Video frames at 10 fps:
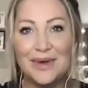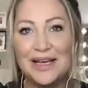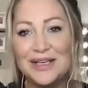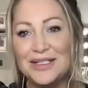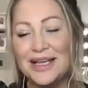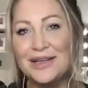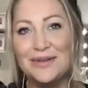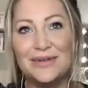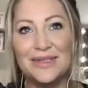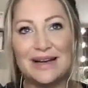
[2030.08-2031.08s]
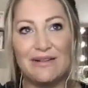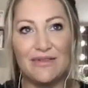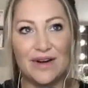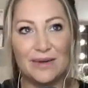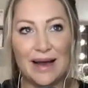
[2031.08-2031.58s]
when you say you were
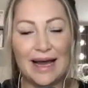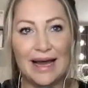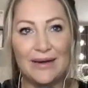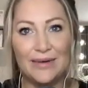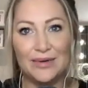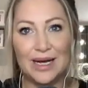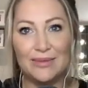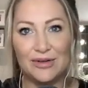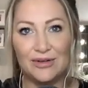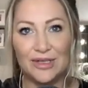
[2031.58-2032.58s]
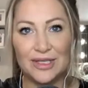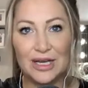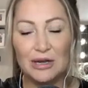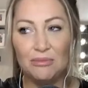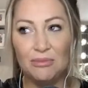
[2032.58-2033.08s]
terrified about how it would come across,
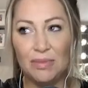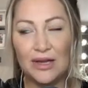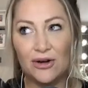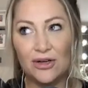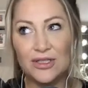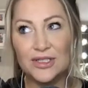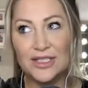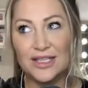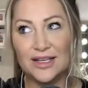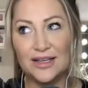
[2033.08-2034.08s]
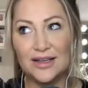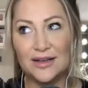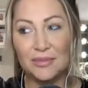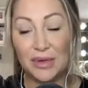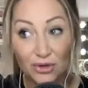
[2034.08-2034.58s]
because
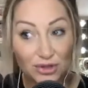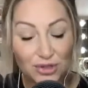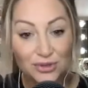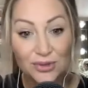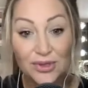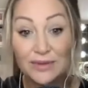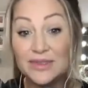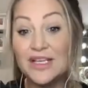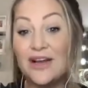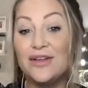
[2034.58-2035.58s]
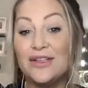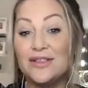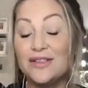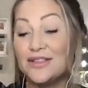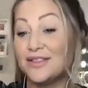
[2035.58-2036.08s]
you thought it was
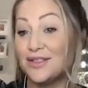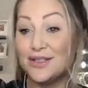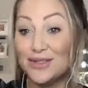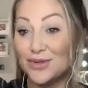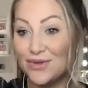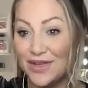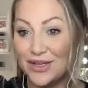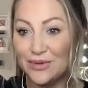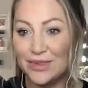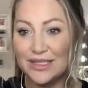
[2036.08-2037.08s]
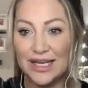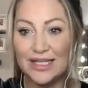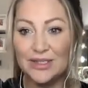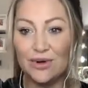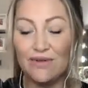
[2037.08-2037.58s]
the sort of thing you would say
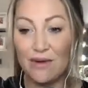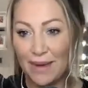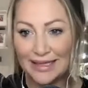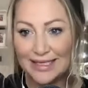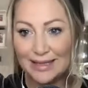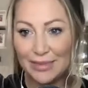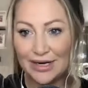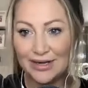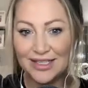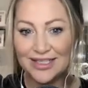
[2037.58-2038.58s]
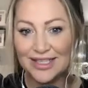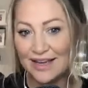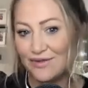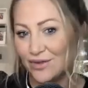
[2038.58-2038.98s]
to a romantic partner, so therefore,